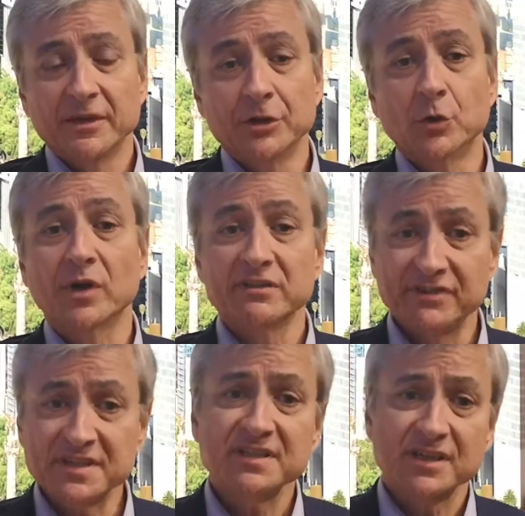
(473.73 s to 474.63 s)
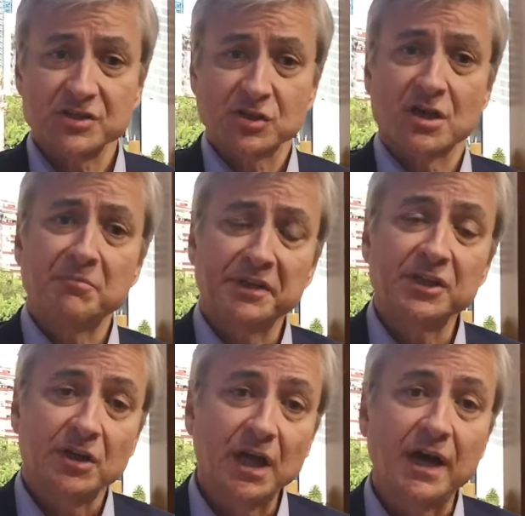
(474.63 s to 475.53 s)
We're investing as a company
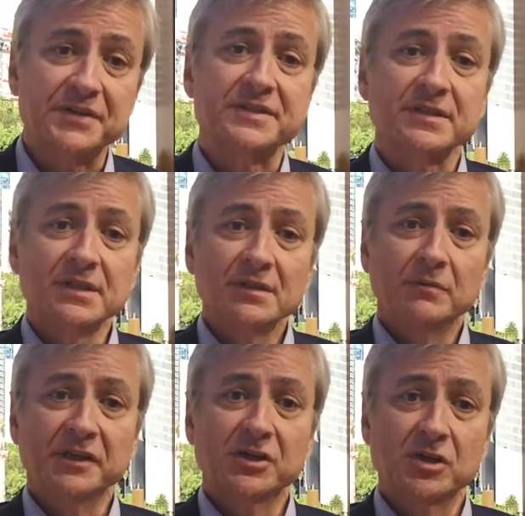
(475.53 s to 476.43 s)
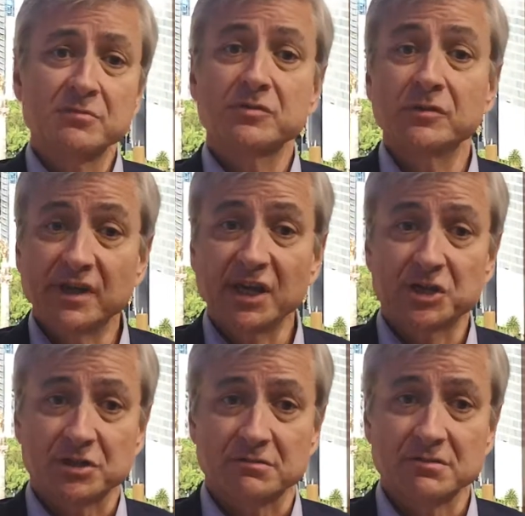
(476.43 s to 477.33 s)
a lot when it comes to
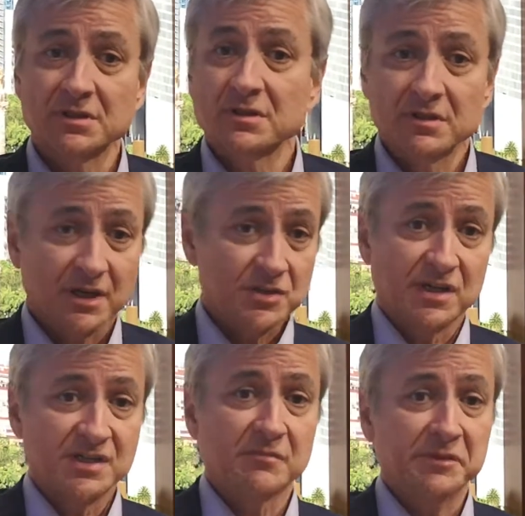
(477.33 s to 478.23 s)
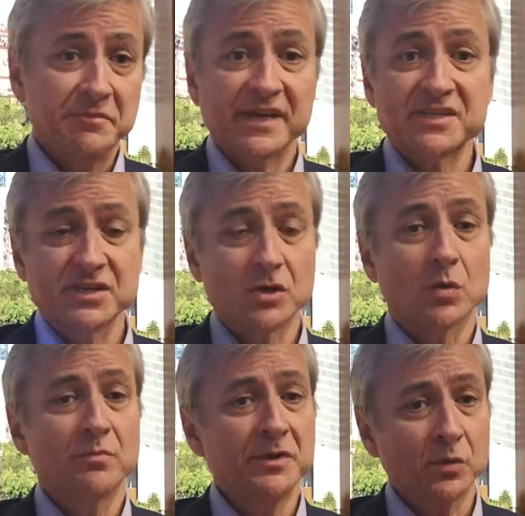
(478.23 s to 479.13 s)
education. As an example, in Mexico,
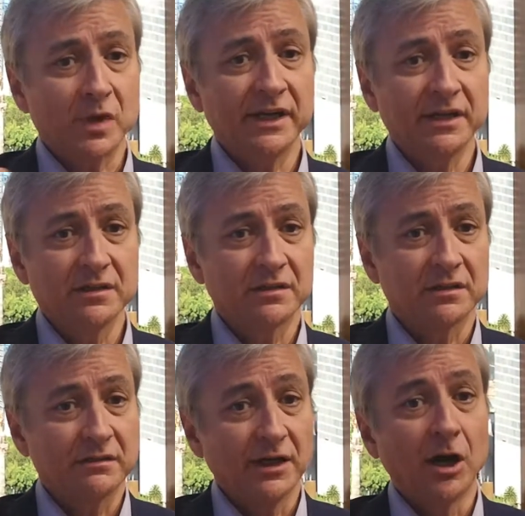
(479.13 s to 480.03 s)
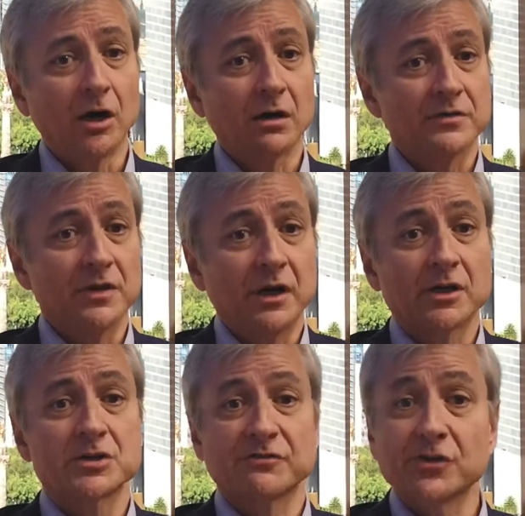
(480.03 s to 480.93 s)
we've been running our
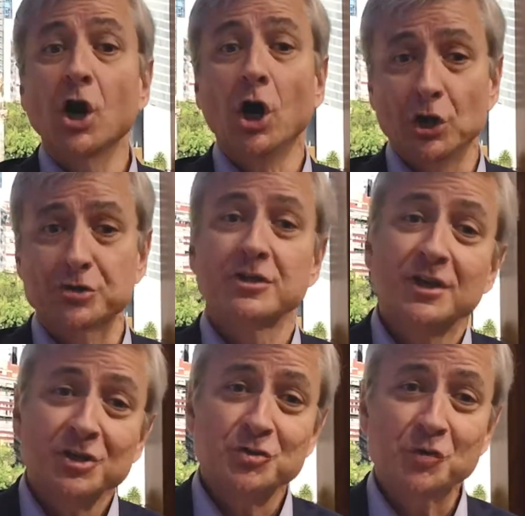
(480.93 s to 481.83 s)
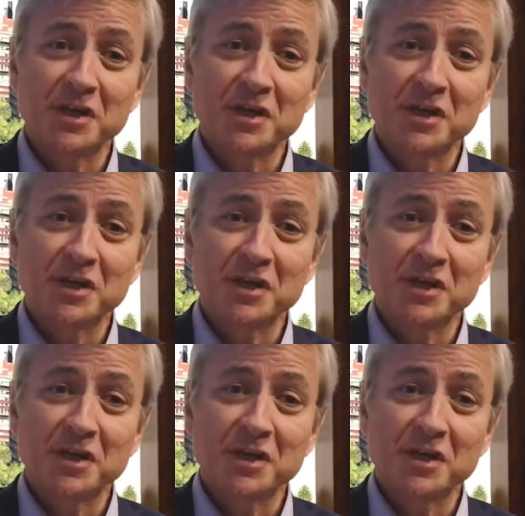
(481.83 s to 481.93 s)
hours of code to